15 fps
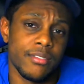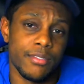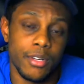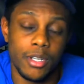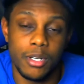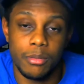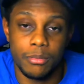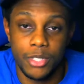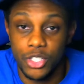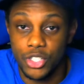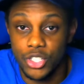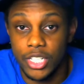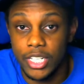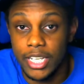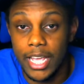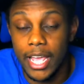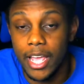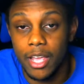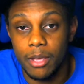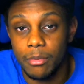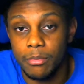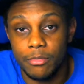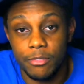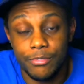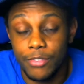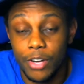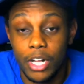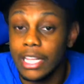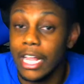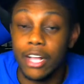from the shitty game
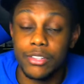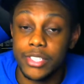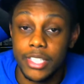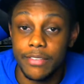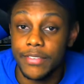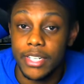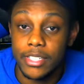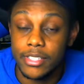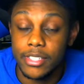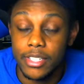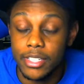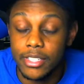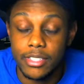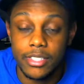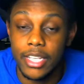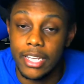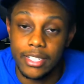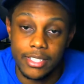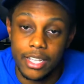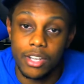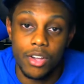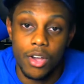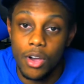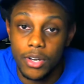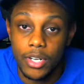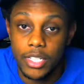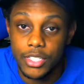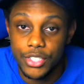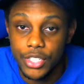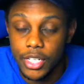Fallout 76. Yes, I called
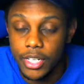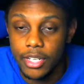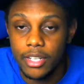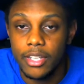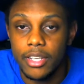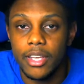it shitty